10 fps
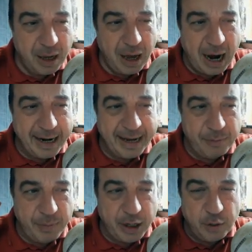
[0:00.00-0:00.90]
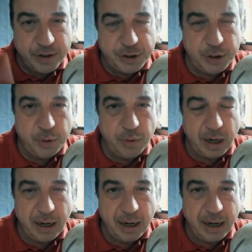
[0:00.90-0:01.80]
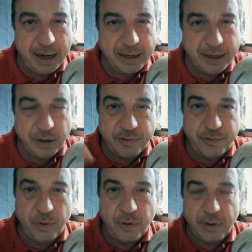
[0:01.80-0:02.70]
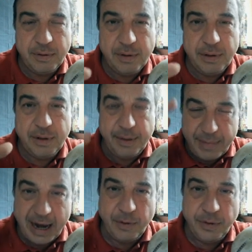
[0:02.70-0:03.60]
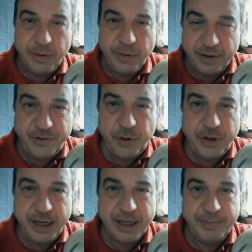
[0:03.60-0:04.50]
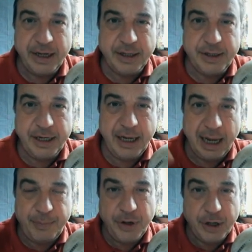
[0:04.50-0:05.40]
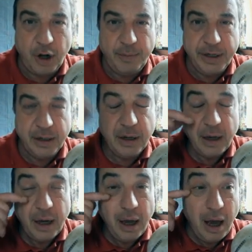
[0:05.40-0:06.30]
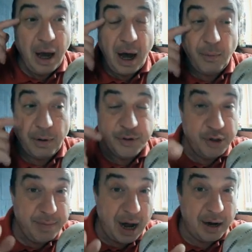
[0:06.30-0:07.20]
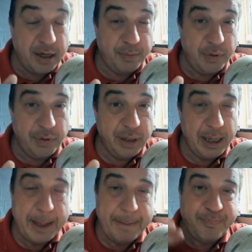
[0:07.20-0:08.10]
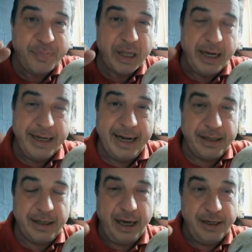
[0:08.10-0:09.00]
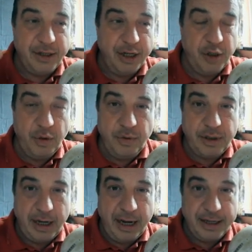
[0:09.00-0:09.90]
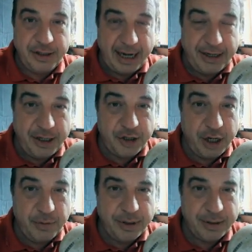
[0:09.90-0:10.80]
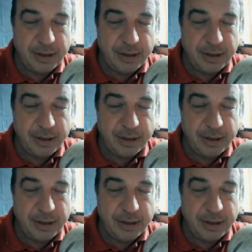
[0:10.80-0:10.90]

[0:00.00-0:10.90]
And then we went over to look for the Mound, and there's a few things up there to see up on the common. And what was remarkable, in that case, they'd used standing stones.